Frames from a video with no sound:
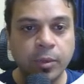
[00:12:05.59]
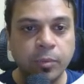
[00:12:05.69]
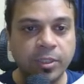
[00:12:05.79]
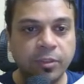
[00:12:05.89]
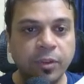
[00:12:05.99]

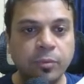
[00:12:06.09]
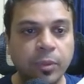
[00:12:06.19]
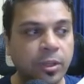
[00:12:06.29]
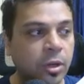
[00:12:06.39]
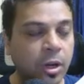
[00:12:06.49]
which defines
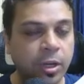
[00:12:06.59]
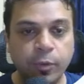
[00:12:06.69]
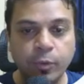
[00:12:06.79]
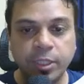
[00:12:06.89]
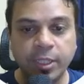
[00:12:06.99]
whether or not a
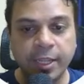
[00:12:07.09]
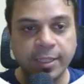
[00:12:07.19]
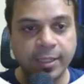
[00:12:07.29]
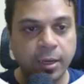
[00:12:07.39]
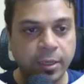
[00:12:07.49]
new journey
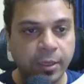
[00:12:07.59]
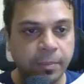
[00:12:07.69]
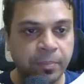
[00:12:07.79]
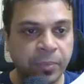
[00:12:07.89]
has started.